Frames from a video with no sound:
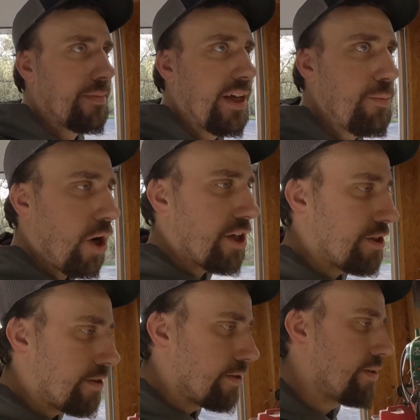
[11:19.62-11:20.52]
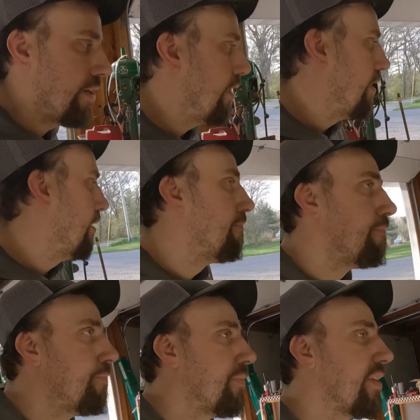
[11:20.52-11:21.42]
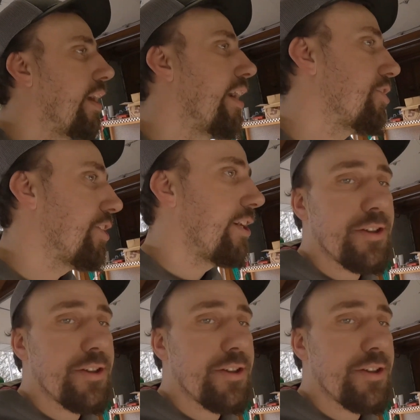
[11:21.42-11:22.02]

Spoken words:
Keep watching. Like, share,